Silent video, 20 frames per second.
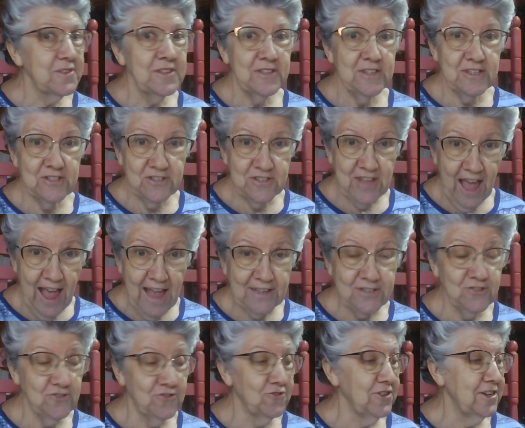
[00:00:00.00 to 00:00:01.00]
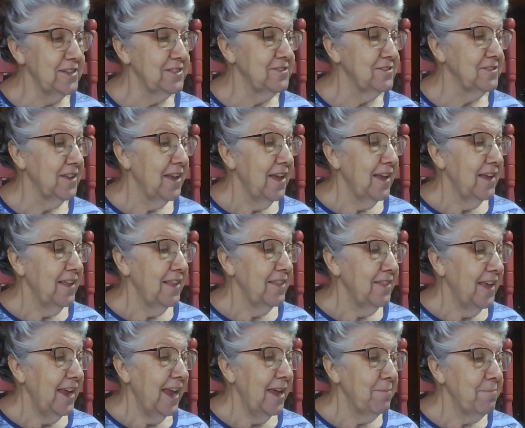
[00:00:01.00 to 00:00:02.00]
disastrous
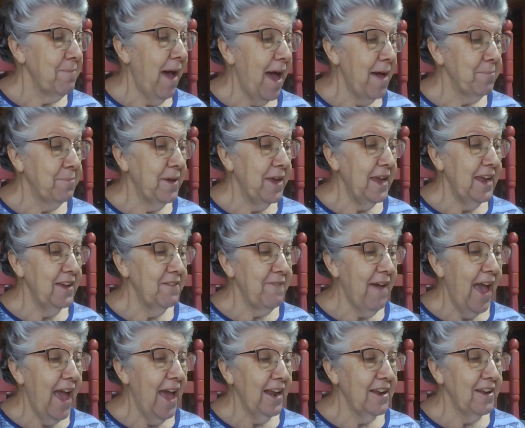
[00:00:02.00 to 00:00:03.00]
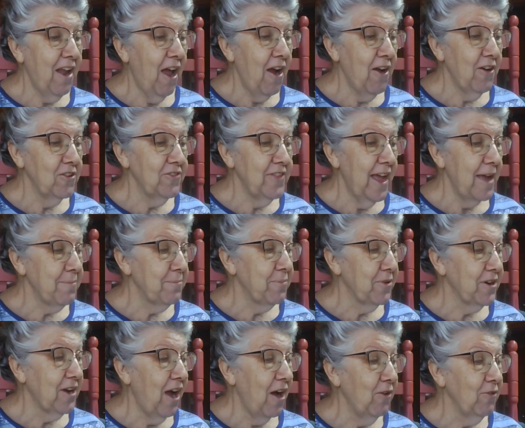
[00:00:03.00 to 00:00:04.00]
it might be if Alan heard that
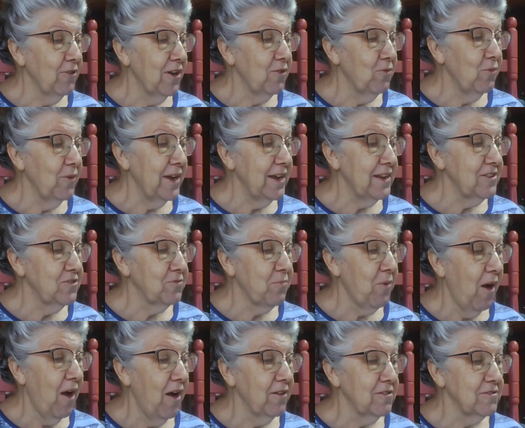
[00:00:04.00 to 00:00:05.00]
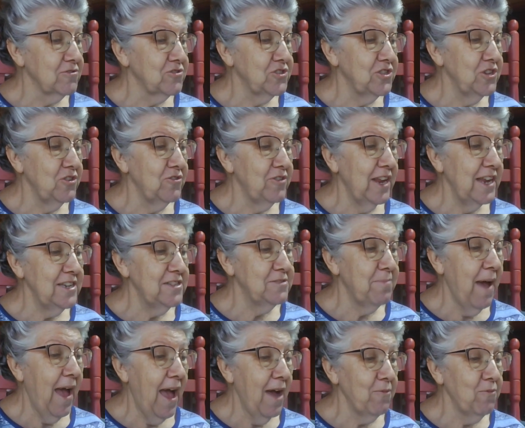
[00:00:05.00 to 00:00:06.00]
pergola Wingsproggle chewed each
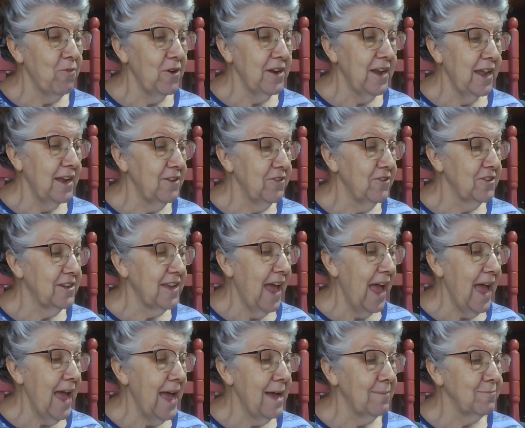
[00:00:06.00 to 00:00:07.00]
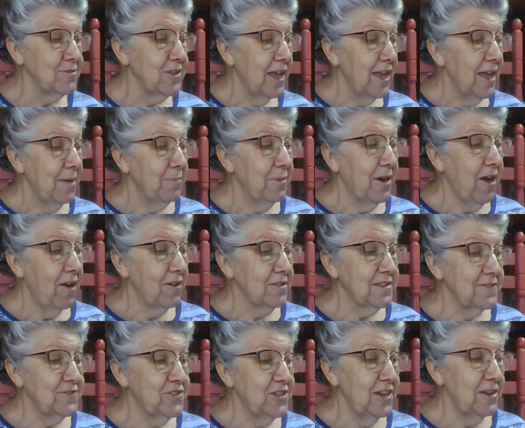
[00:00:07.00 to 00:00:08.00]
bite 100 times, because
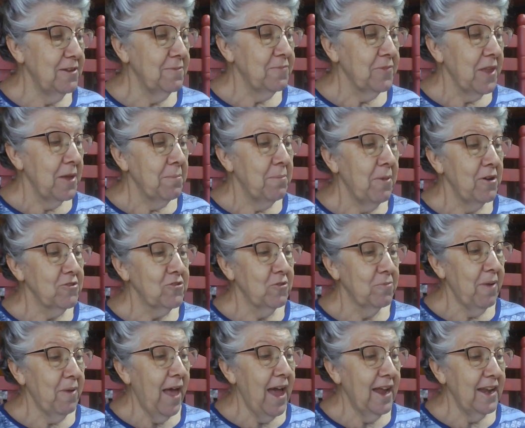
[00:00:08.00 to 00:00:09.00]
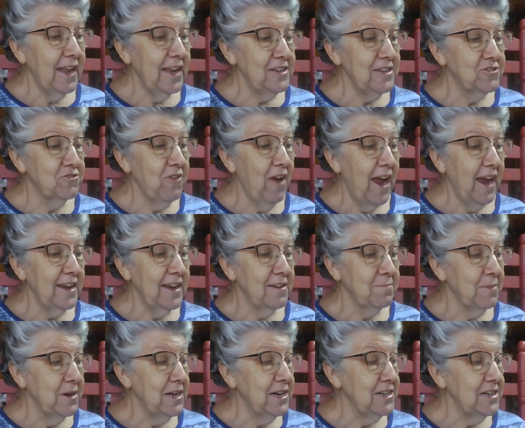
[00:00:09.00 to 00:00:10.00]
if she multiplied each grain of
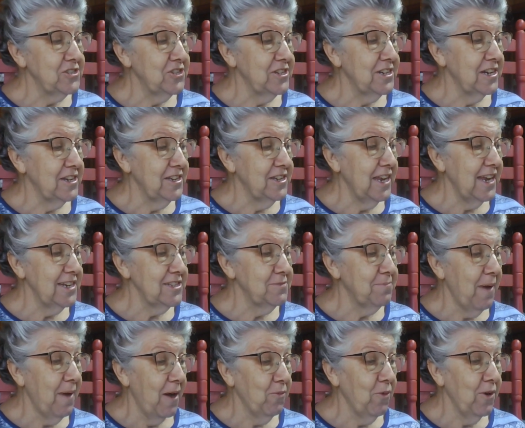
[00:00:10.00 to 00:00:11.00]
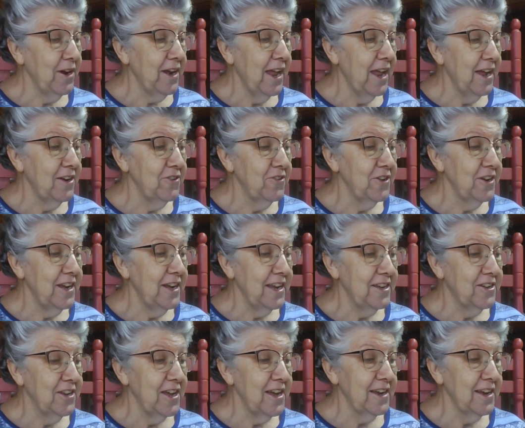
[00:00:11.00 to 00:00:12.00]
mush in a dish by 100
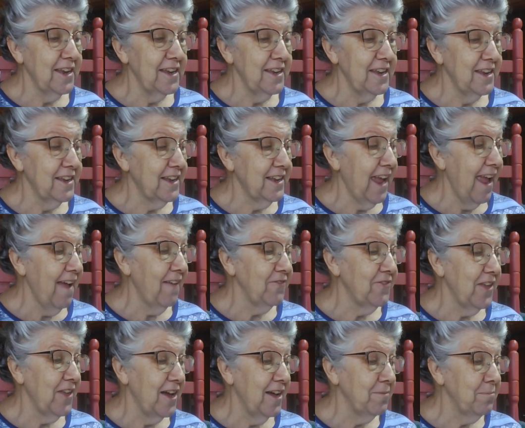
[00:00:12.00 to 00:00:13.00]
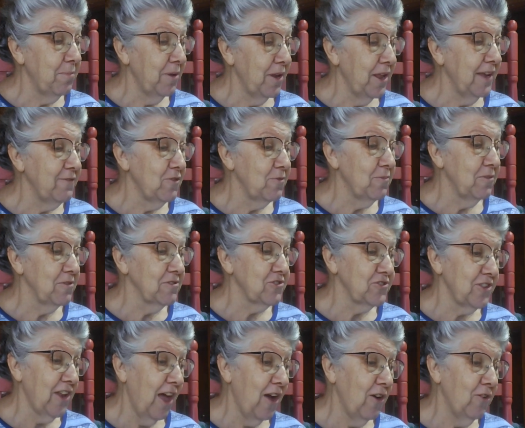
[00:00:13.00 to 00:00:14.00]
and took into account the unbelievable
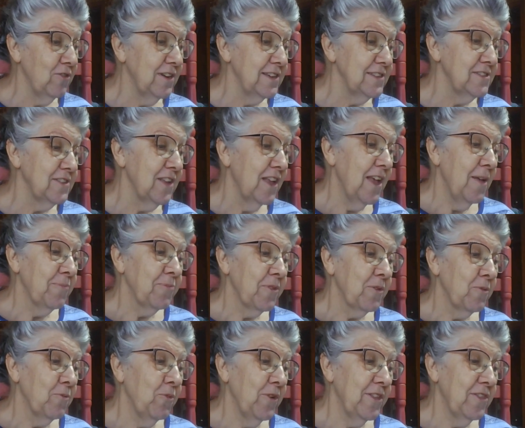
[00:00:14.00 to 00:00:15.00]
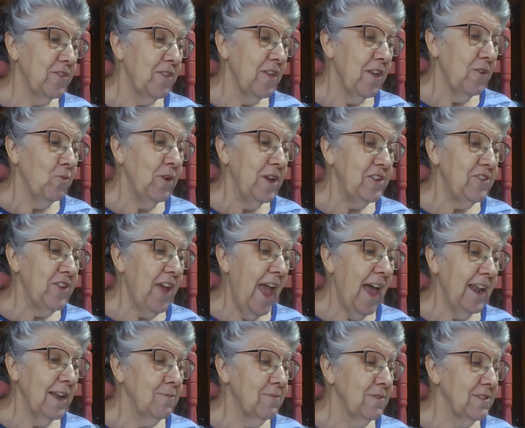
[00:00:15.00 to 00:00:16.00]
slowness with which
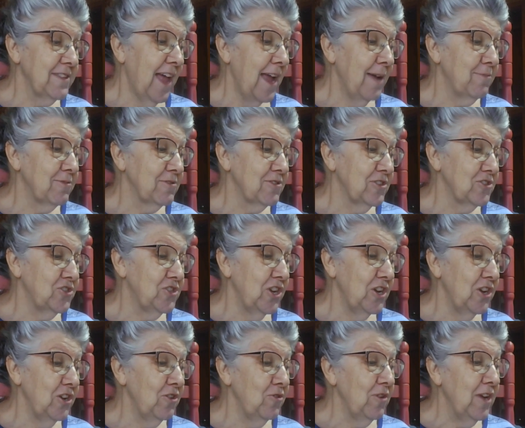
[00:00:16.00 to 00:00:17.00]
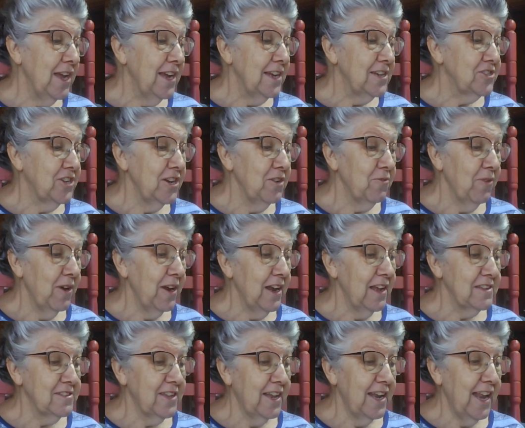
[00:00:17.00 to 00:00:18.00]
Alan was able to chew, she
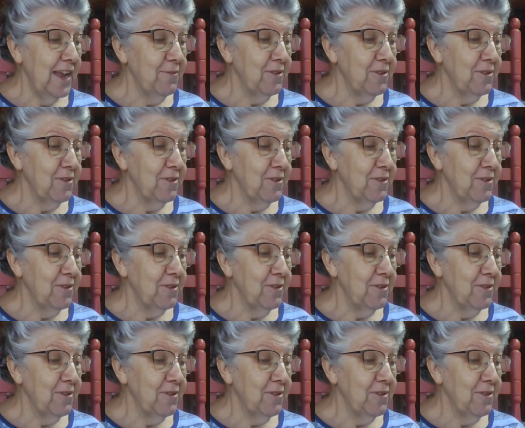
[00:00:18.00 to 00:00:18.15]
realized that he